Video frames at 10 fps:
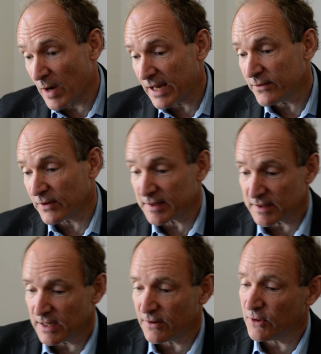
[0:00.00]
wave.
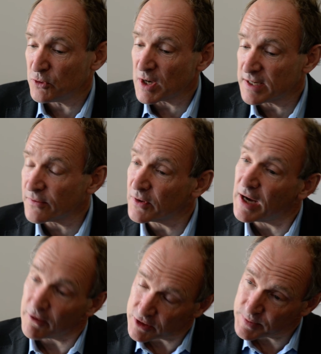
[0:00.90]
If you like, it's the
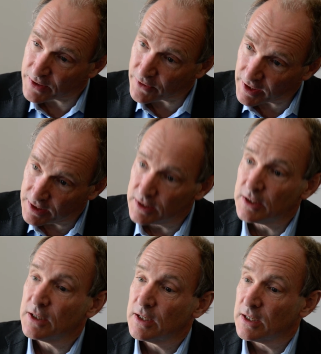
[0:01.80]
current big thing.
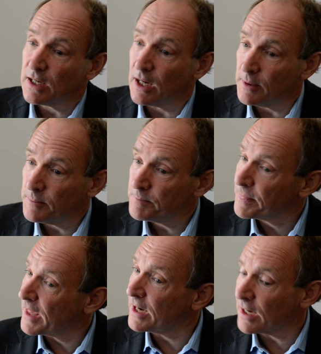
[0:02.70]

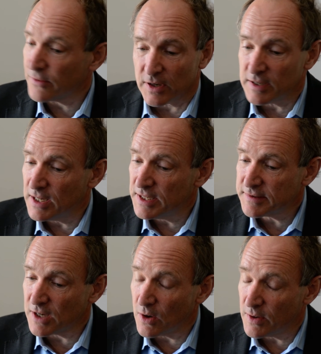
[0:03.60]
And
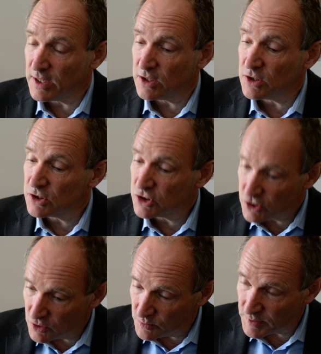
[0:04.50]
it's going
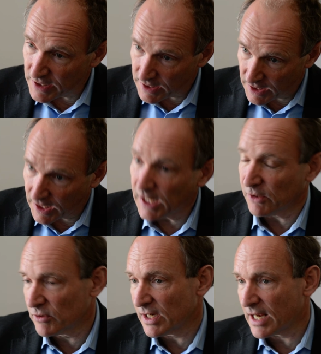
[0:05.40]
to
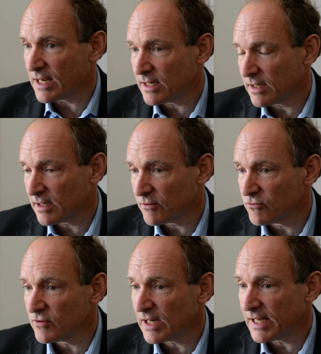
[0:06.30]
be
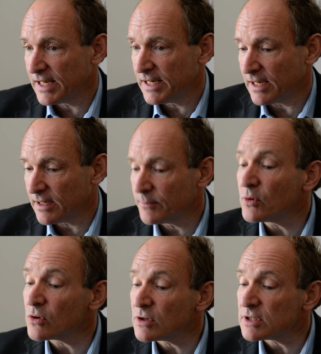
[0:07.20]
really
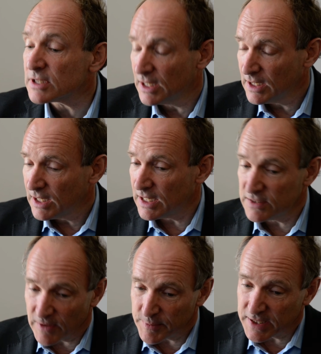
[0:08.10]
important in
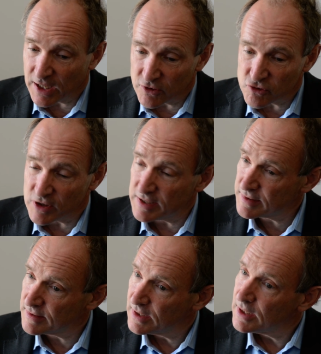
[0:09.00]
developing
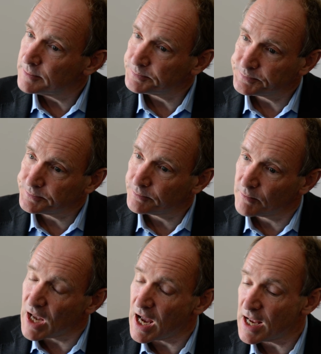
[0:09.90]
countries
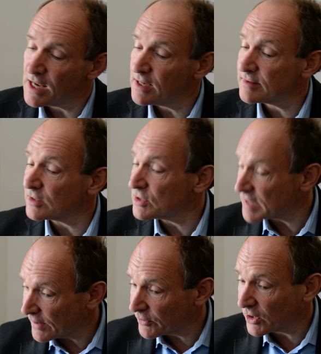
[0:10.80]
such as
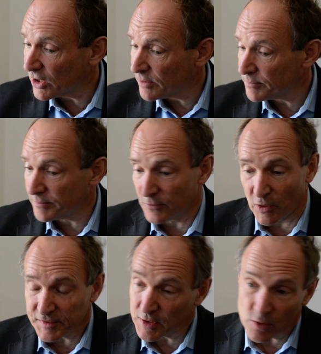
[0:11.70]
Africa,
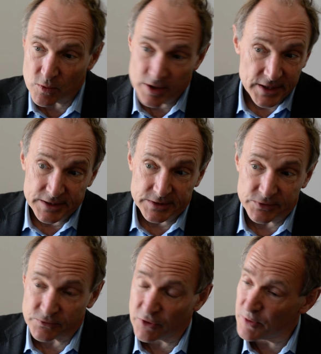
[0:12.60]
also
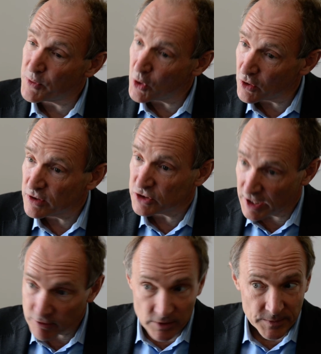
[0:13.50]
for the poor in
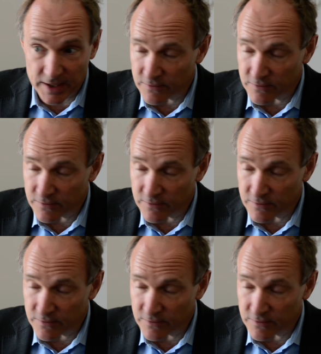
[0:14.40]
general,